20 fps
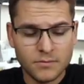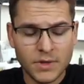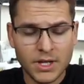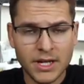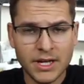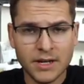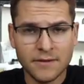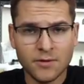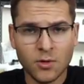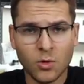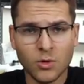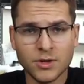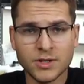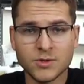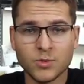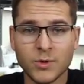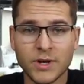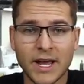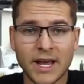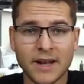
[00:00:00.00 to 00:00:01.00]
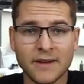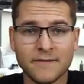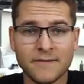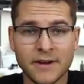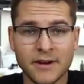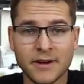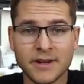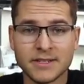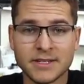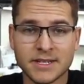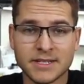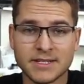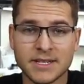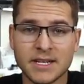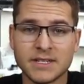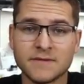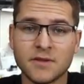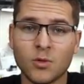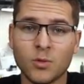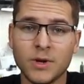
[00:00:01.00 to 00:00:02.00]
of course, we had a very
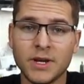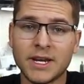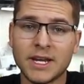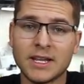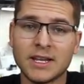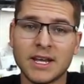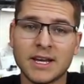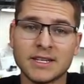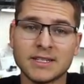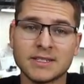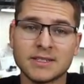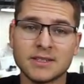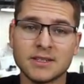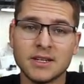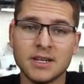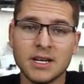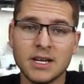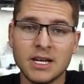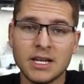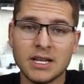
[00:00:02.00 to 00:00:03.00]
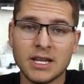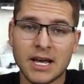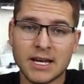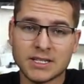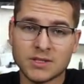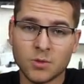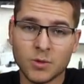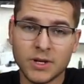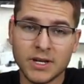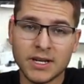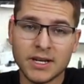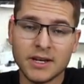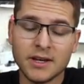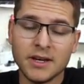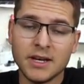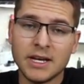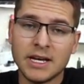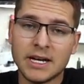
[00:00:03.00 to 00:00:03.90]
successful weekend last week.